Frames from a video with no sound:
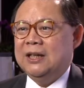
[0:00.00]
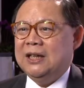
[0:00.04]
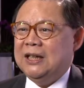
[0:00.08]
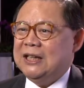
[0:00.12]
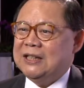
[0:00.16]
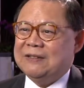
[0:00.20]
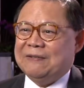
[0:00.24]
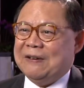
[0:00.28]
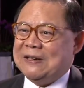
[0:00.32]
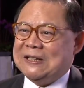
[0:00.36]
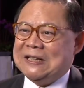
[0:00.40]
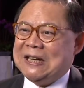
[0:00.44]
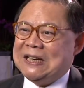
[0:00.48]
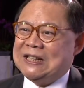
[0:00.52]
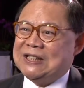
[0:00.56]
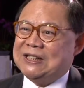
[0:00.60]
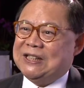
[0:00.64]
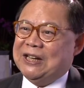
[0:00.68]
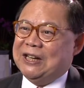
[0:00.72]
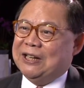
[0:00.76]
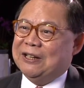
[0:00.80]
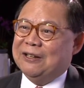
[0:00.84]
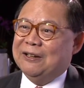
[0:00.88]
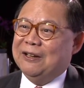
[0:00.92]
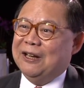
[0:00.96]
It's
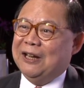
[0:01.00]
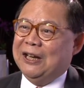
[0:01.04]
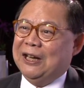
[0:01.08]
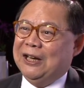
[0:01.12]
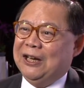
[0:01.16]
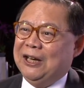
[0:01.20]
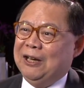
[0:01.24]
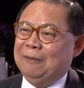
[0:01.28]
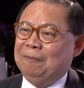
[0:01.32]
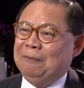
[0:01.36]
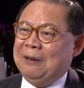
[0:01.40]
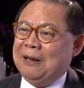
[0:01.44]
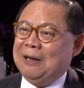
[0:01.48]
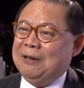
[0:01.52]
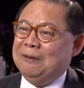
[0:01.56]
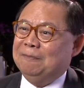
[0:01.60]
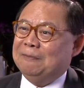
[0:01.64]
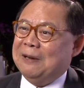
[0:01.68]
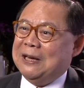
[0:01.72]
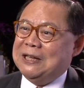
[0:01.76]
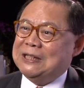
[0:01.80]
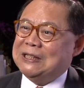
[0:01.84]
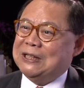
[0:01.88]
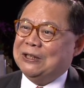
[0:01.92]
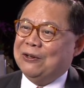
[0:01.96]
fantastic. Being
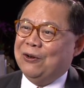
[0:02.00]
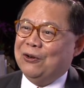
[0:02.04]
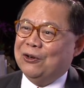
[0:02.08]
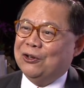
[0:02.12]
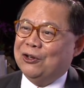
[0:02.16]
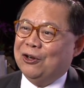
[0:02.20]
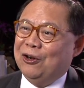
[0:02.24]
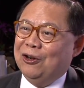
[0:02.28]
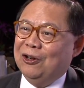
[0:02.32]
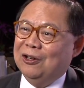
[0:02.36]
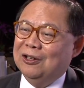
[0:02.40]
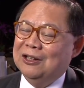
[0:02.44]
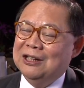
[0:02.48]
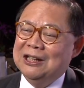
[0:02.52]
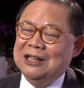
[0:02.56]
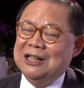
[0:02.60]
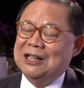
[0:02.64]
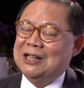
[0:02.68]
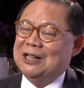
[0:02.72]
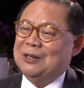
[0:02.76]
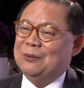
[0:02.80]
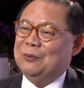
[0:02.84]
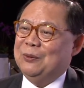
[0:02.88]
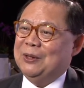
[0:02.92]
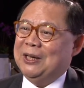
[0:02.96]
based in Hong Kong,
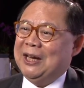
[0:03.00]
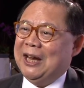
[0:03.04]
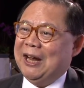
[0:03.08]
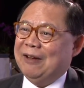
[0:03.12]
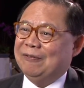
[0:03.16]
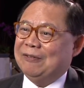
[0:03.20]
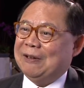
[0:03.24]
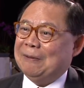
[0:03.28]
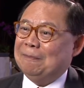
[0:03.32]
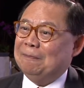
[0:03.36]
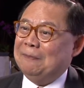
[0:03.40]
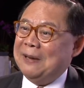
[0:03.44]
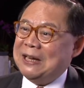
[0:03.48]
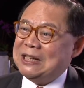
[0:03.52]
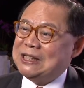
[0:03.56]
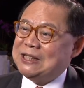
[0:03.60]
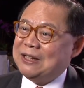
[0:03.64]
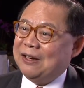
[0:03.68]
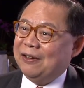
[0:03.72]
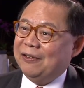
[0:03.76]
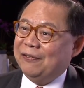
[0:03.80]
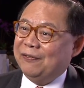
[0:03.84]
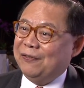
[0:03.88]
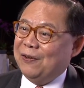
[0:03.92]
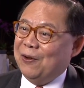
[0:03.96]
we have the best
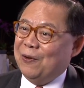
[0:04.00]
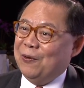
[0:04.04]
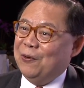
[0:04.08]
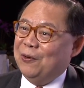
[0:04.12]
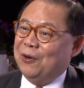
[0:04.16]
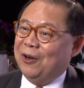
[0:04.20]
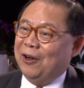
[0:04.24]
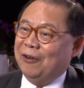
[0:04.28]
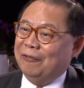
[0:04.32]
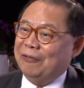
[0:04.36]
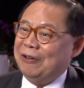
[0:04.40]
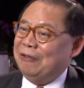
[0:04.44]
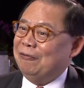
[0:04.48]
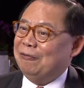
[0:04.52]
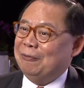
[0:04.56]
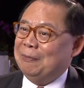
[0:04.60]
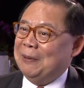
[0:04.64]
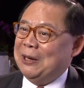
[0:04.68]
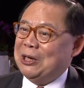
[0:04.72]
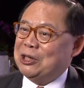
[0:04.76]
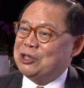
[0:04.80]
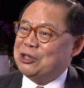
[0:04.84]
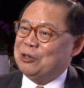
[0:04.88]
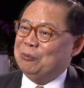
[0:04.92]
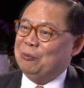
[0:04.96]
flow of
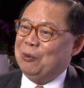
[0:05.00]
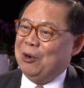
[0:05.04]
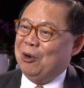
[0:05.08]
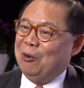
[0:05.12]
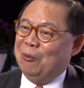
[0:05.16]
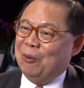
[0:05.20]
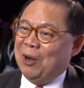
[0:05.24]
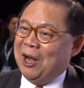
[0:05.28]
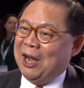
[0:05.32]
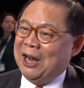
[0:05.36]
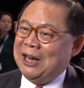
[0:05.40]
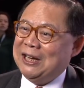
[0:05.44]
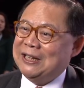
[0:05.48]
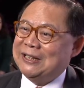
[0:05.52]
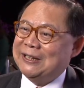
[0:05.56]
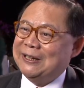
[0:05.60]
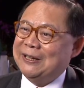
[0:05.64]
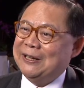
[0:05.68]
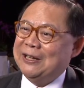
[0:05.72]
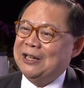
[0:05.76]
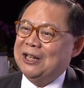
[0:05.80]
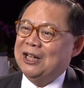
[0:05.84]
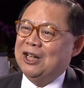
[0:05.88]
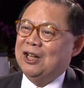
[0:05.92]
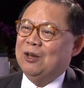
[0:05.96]
information worldwide.
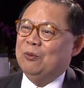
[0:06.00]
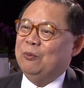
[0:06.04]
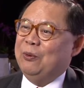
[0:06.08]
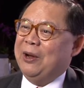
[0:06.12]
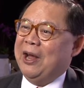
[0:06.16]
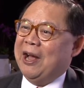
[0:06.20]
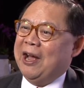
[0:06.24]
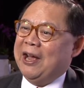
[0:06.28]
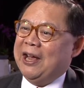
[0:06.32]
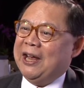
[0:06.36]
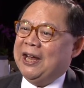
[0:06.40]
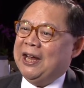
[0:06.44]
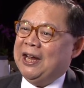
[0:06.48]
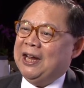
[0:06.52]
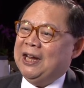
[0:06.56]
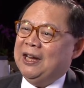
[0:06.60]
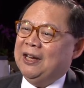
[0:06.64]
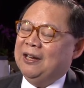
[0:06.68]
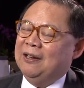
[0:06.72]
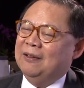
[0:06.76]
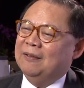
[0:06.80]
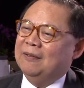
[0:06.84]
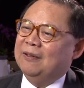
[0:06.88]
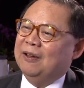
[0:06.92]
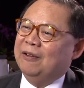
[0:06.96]
We are
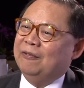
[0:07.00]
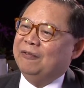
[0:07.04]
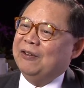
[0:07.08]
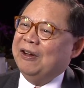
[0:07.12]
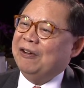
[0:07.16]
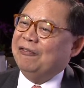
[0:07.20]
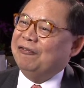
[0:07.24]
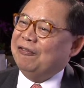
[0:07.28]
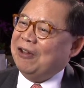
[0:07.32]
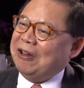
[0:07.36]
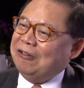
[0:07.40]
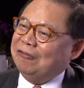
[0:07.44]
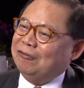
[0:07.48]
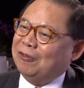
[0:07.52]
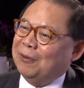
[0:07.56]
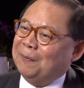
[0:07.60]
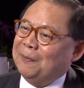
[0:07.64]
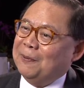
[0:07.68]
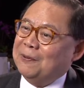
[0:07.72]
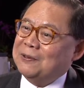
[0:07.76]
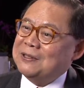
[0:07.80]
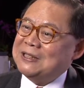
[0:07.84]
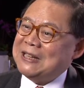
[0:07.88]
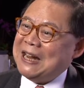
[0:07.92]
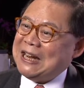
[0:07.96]
a very
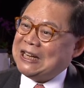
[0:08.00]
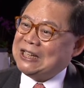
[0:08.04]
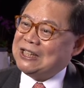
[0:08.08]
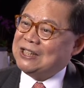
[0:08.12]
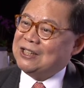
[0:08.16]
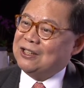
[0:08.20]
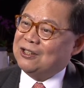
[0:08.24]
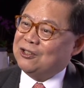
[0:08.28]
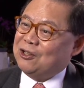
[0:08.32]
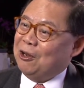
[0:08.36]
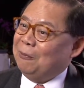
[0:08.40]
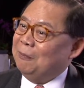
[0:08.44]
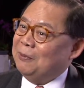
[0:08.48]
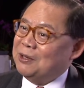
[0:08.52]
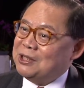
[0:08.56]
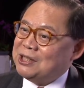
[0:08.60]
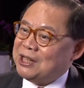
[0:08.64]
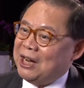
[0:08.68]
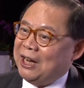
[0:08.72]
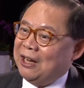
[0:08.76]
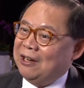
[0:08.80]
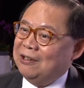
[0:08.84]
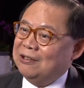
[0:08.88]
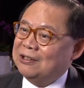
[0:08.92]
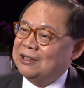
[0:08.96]
favorable tax
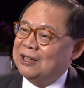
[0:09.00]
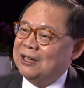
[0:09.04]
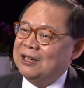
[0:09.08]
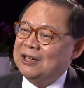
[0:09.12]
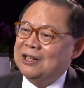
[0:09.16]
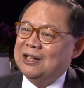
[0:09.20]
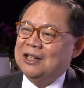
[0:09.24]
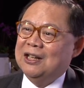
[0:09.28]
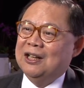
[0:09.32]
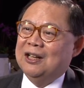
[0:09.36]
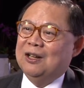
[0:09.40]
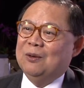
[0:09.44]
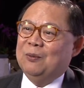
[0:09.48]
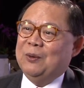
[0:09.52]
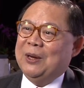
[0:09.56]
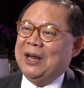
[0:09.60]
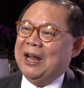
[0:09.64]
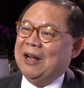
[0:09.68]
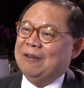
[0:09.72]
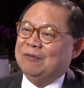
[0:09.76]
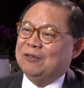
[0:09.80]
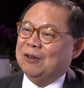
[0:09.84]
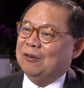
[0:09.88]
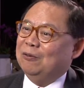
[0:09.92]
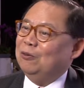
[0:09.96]
domiciled. We
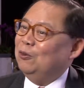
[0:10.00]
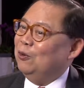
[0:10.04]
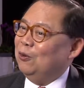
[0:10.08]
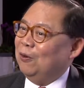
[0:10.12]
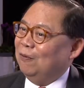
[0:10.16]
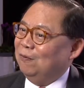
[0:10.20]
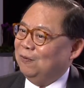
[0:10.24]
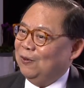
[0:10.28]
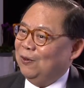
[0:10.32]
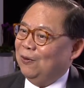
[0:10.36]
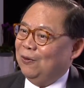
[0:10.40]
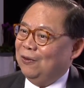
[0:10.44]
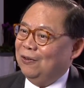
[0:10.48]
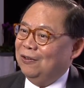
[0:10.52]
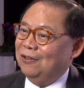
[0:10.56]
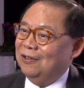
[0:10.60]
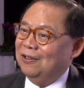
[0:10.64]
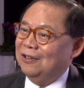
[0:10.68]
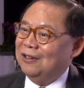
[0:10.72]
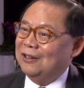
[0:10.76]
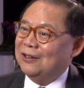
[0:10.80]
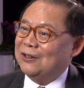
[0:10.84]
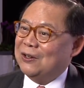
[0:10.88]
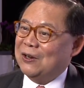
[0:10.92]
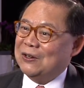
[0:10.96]
have the rule of law,
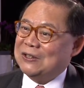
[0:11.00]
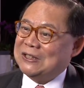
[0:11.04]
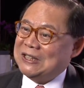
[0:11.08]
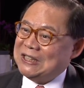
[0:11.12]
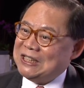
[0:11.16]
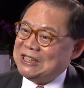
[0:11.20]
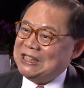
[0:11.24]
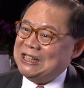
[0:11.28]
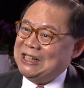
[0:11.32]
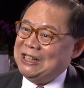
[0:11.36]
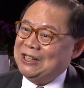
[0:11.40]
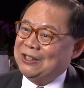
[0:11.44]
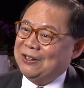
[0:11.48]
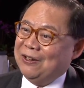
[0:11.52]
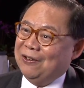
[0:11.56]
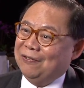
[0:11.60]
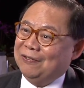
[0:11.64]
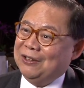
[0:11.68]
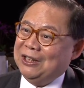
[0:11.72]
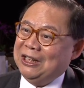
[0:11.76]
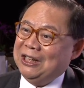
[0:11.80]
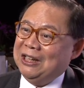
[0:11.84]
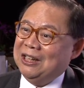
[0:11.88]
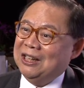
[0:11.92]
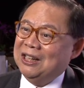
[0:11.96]
courtesy
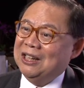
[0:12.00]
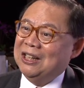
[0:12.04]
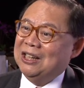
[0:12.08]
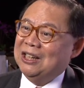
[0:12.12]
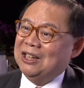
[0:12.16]
of the